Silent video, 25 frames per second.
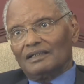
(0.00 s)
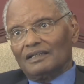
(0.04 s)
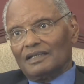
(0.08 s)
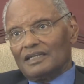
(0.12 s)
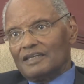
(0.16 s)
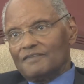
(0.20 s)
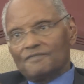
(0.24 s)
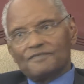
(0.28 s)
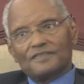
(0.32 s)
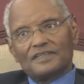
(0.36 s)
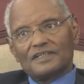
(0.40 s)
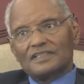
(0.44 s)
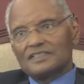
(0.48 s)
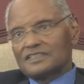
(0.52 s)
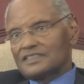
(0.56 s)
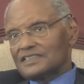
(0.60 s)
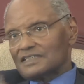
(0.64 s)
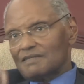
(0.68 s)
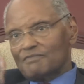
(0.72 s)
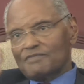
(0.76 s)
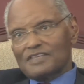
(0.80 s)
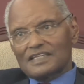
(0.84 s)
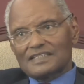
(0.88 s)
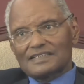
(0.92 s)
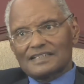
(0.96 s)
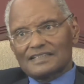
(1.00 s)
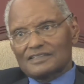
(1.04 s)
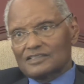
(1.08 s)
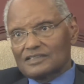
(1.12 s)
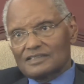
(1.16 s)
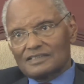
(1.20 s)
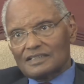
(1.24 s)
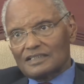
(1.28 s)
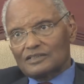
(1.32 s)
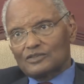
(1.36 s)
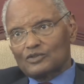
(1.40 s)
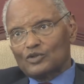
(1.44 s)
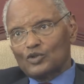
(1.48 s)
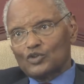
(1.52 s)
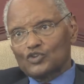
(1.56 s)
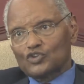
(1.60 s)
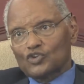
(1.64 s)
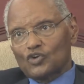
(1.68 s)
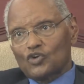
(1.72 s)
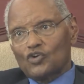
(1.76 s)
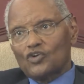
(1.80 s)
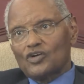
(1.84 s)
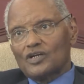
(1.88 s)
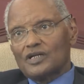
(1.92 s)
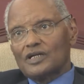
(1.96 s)
If there is something that goes
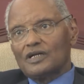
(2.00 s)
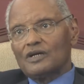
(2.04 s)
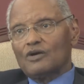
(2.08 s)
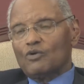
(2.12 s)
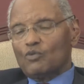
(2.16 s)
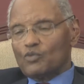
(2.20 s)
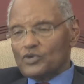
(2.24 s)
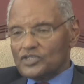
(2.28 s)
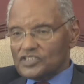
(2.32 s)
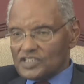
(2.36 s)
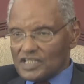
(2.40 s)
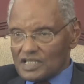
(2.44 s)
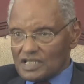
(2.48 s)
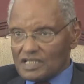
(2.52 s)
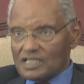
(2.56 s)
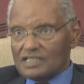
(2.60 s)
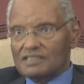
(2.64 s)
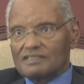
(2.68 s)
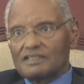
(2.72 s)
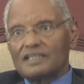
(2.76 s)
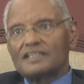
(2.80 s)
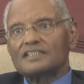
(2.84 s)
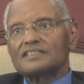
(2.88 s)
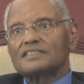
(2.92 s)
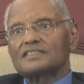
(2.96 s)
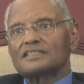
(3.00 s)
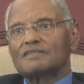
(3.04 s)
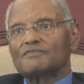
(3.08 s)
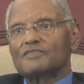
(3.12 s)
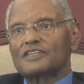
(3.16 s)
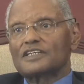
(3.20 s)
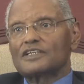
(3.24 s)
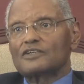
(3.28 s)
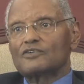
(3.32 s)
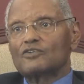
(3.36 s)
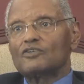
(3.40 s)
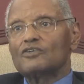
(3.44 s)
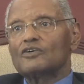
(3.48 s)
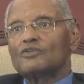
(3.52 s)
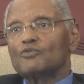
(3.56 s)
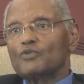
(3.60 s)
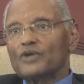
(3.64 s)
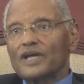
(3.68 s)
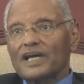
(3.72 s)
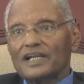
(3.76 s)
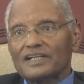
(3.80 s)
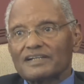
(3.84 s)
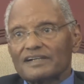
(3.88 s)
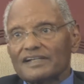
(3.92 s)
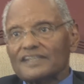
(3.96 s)
wrong, we say there is something wrong, we
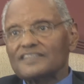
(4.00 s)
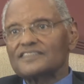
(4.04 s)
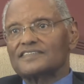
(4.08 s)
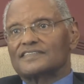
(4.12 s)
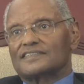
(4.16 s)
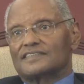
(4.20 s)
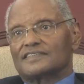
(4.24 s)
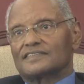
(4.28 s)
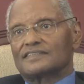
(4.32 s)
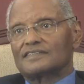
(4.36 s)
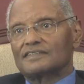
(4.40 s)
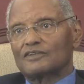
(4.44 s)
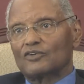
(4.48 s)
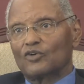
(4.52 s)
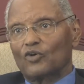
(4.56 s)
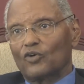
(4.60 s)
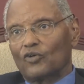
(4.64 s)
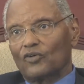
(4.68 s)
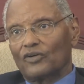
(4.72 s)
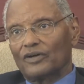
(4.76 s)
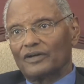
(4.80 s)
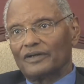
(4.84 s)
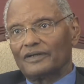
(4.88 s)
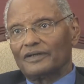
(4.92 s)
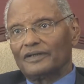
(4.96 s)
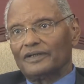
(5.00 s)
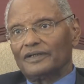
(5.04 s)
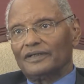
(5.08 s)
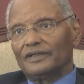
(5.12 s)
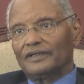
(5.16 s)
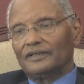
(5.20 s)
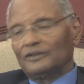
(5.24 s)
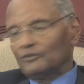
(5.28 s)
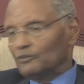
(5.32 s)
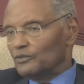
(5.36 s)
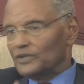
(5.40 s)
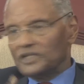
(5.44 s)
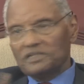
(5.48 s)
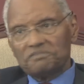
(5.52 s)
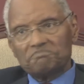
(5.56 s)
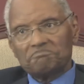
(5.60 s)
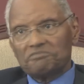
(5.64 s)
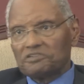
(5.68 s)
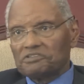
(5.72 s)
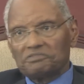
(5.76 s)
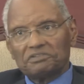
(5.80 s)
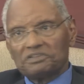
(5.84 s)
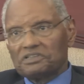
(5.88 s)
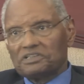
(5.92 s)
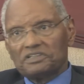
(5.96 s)
address this wrong.
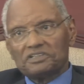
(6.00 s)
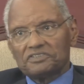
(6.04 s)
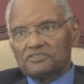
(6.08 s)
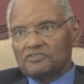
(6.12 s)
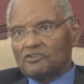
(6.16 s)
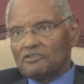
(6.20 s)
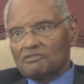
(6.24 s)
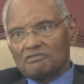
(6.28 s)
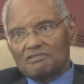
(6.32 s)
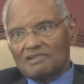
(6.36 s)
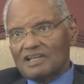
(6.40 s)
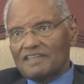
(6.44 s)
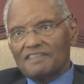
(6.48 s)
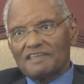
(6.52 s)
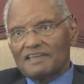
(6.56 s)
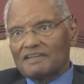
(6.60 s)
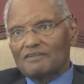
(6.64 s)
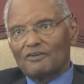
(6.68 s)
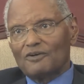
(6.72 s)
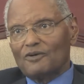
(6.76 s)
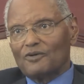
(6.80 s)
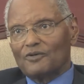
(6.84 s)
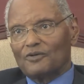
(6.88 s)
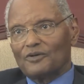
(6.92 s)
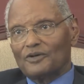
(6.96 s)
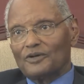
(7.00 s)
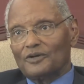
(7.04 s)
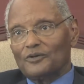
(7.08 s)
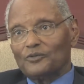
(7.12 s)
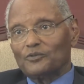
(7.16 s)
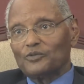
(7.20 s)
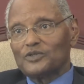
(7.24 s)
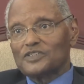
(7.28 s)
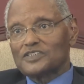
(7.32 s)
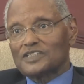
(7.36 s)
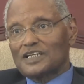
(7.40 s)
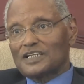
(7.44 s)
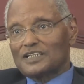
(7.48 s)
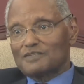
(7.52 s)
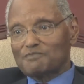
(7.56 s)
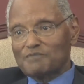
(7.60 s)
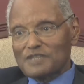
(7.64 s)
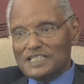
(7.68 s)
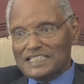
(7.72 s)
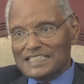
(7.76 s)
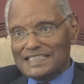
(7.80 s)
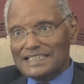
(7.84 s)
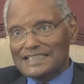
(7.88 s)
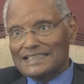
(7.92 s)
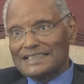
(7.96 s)
There is nothing wrong with
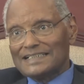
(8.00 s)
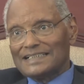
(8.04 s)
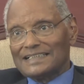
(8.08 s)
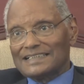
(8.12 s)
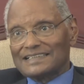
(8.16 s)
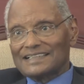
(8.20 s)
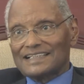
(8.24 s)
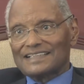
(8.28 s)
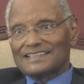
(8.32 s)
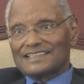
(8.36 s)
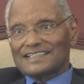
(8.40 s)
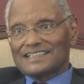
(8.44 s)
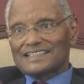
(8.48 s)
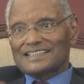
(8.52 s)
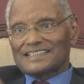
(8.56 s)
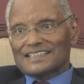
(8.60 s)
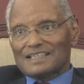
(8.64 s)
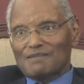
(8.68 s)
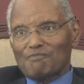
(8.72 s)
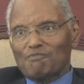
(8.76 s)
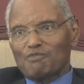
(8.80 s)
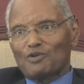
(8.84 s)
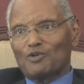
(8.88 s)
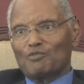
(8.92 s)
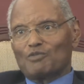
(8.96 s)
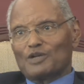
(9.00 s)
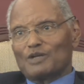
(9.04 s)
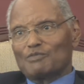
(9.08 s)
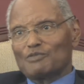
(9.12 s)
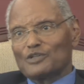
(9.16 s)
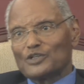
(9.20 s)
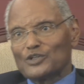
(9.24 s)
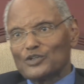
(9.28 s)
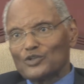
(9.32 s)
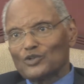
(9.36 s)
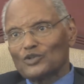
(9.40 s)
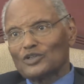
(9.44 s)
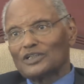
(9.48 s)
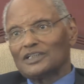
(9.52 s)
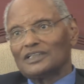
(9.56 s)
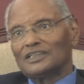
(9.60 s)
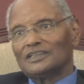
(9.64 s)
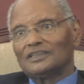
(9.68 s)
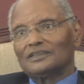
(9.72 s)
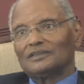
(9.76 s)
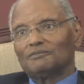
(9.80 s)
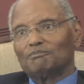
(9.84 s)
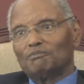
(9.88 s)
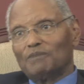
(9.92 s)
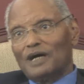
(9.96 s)
admitting that there is some problem in your
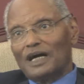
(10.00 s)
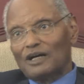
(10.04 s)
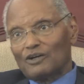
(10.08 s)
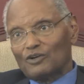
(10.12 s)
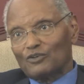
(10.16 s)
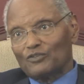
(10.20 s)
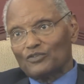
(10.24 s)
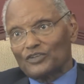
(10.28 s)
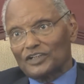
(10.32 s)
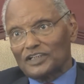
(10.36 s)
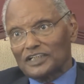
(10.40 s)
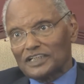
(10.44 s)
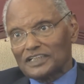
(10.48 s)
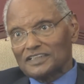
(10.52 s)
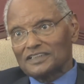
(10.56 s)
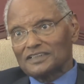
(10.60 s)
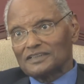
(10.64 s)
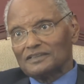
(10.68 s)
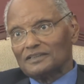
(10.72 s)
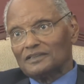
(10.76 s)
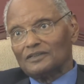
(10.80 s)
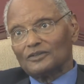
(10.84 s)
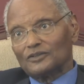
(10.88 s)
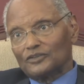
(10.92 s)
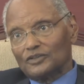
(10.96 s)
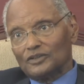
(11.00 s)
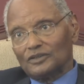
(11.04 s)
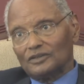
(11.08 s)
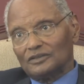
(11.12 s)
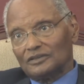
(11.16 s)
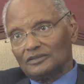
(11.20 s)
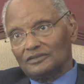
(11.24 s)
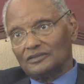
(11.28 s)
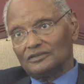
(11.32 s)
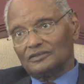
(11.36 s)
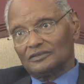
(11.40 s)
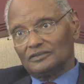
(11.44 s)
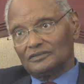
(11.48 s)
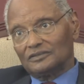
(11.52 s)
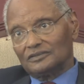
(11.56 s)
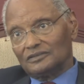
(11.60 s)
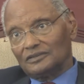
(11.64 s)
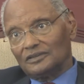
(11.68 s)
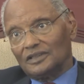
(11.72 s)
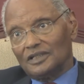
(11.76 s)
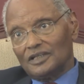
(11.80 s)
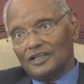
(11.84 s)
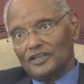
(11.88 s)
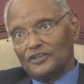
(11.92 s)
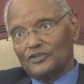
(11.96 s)
back of
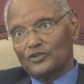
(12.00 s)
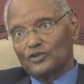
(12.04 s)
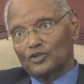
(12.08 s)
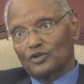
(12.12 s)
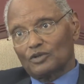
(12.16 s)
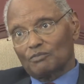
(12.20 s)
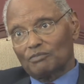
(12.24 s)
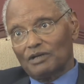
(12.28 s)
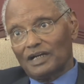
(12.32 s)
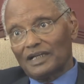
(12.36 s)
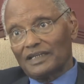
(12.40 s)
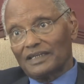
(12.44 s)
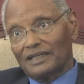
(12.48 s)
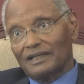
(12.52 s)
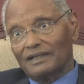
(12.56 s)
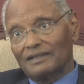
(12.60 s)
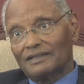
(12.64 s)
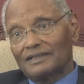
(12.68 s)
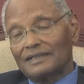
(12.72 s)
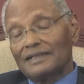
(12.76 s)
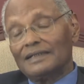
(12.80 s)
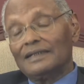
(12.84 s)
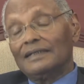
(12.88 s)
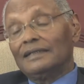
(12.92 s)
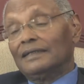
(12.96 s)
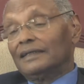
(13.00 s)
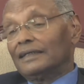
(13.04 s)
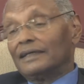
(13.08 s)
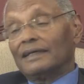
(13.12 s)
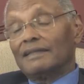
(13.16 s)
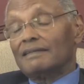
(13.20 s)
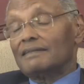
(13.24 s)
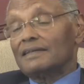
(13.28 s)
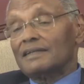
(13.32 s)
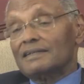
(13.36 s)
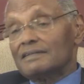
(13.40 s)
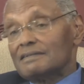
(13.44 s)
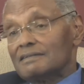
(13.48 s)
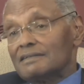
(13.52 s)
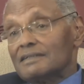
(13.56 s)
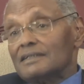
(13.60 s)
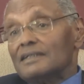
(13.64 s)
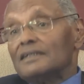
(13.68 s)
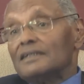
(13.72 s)
in your backyard, and then